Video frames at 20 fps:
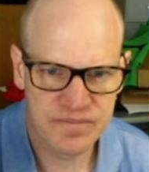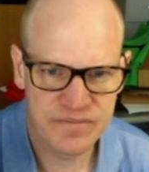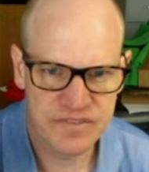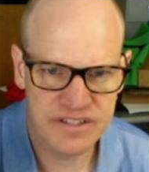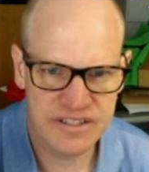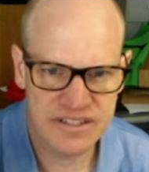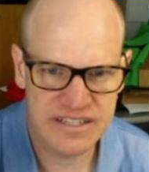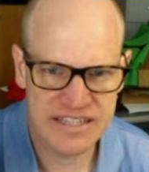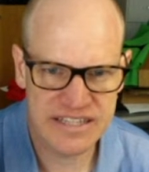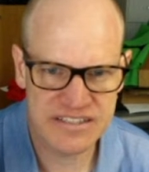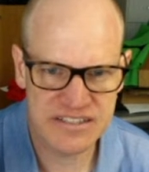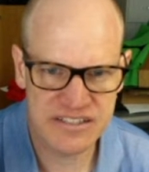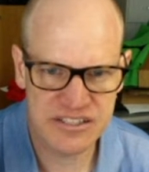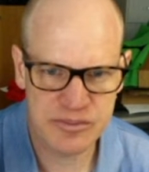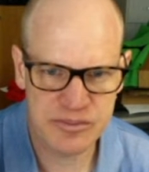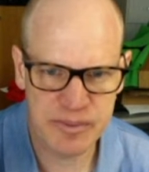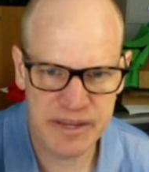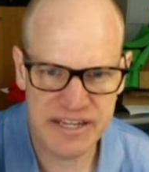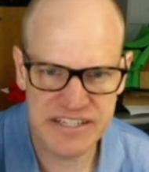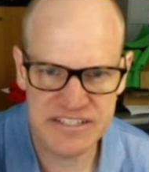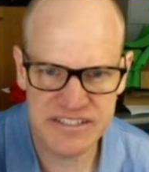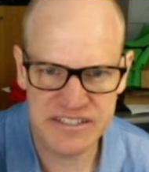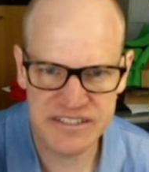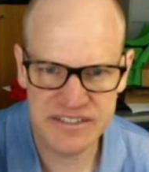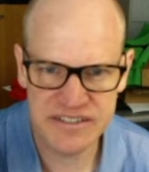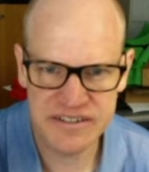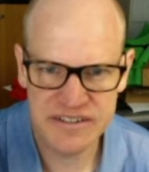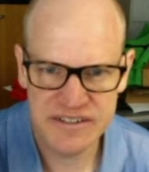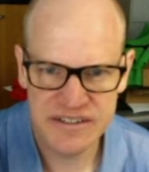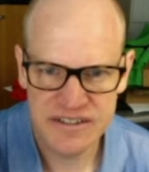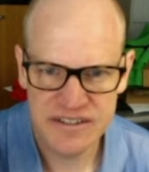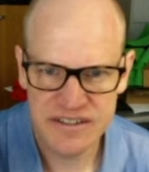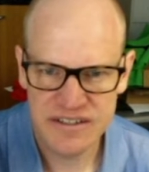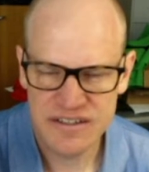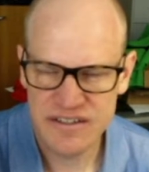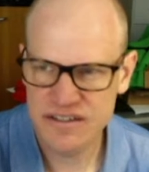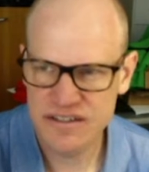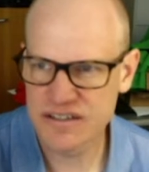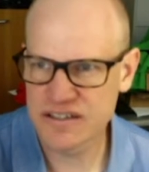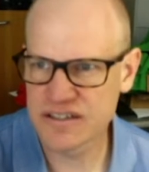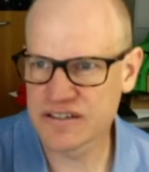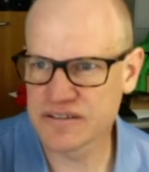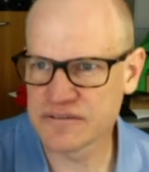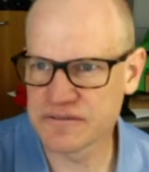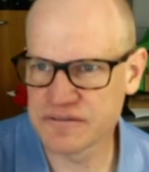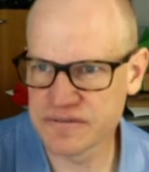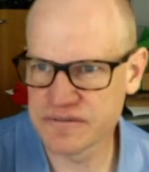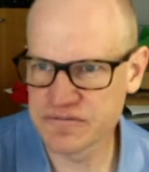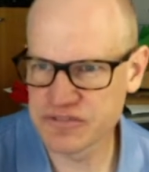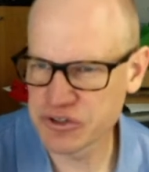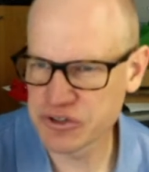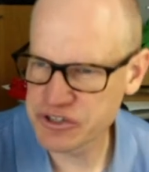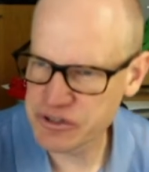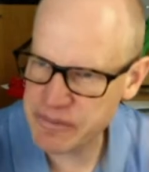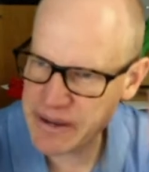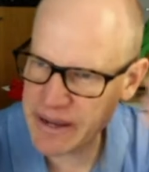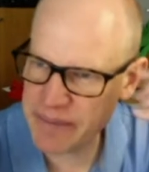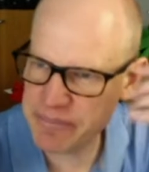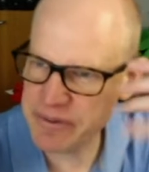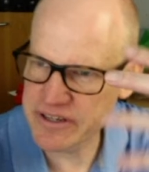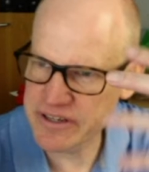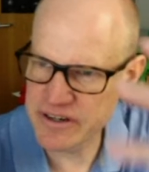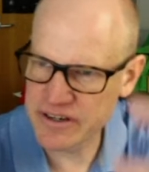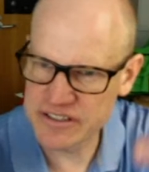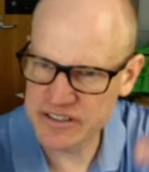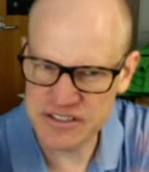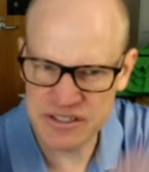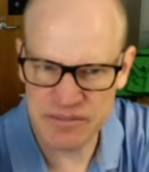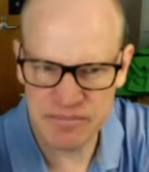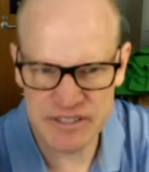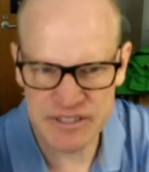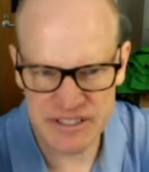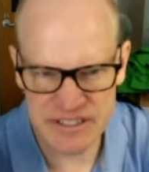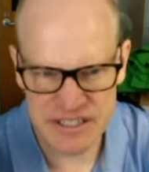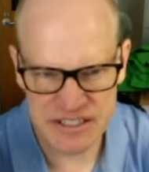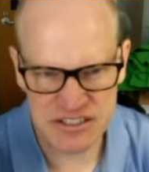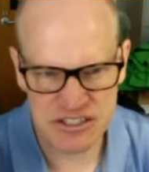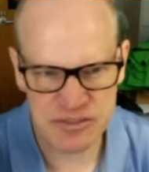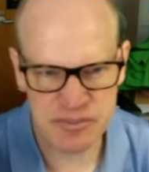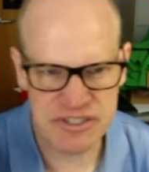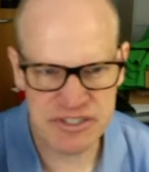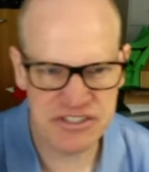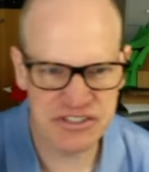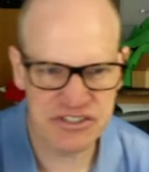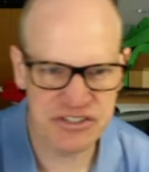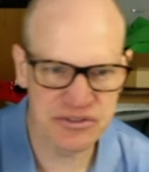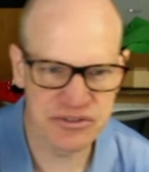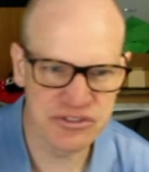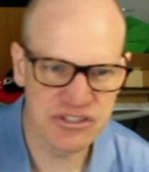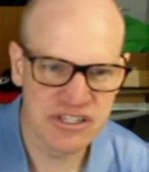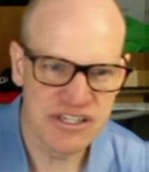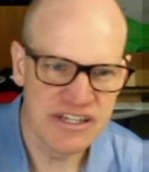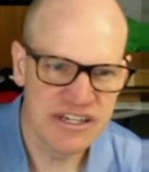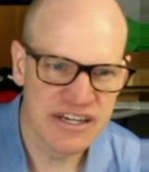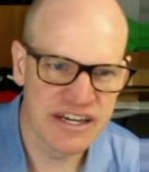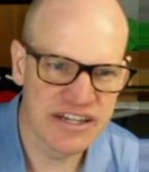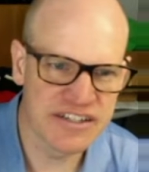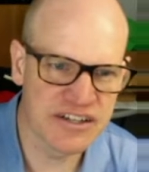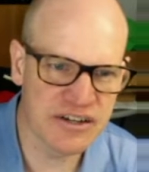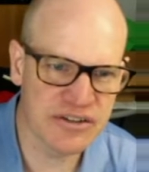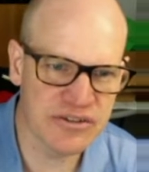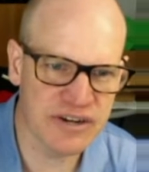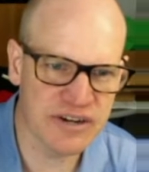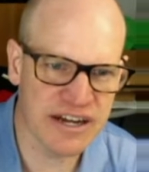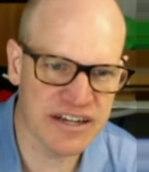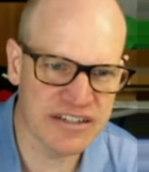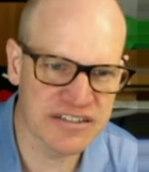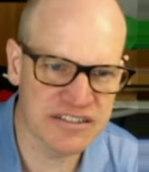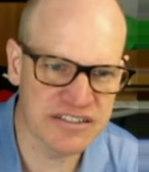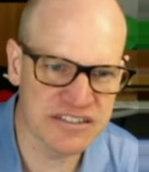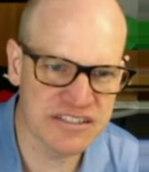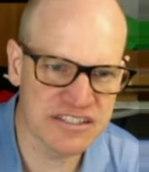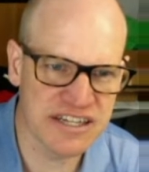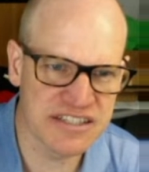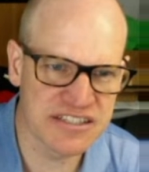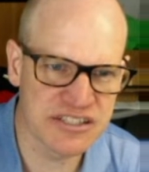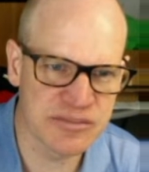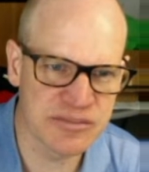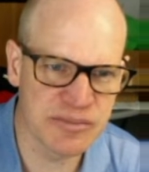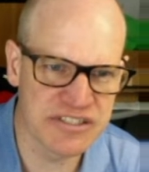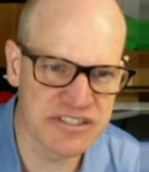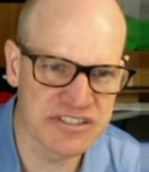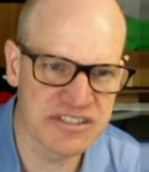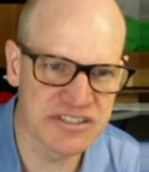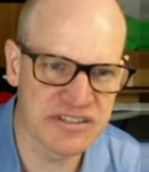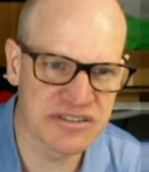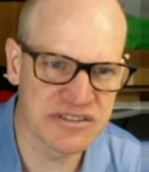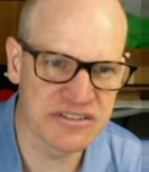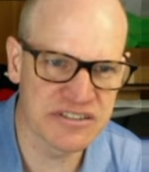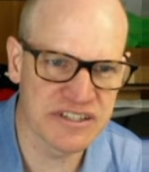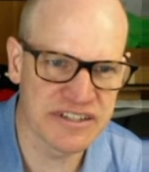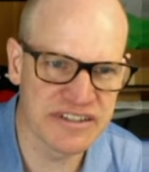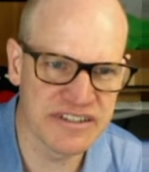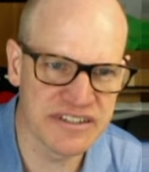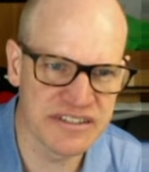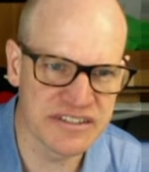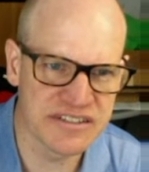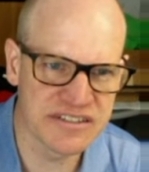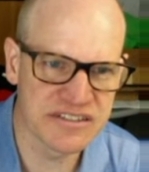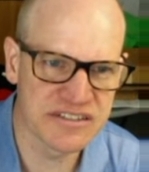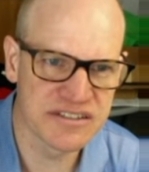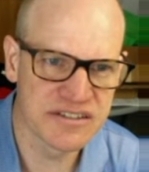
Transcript: That's the spacing of, you're mapping it onto something, and that's the spacing that you use. And the other axis has a spacing that looks like this.